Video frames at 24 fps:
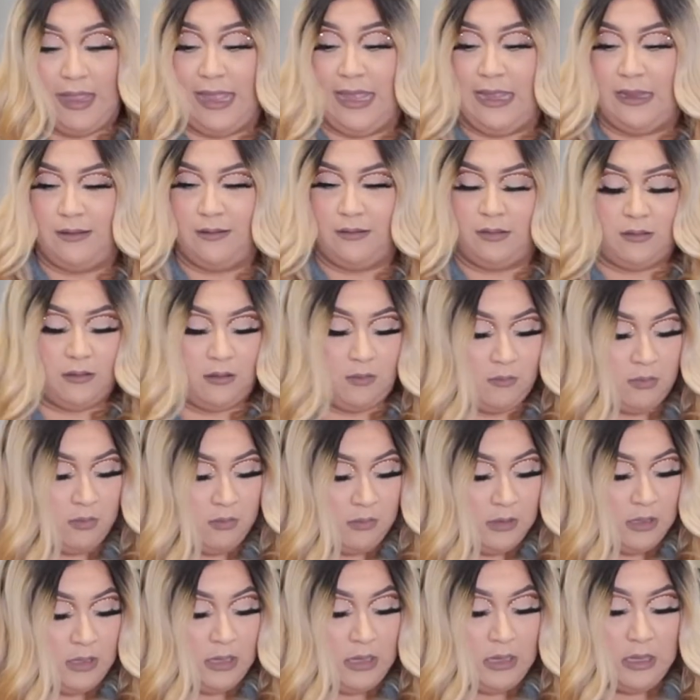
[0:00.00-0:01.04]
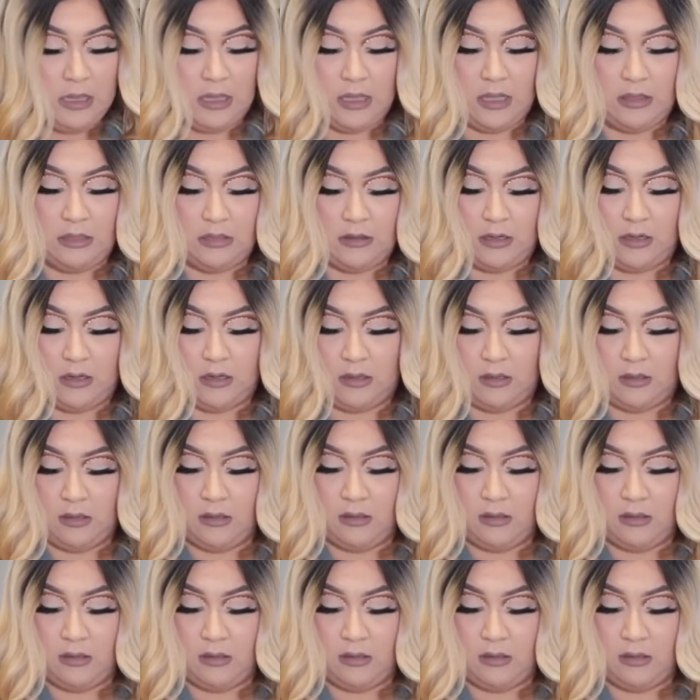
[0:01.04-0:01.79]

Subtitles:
8 in there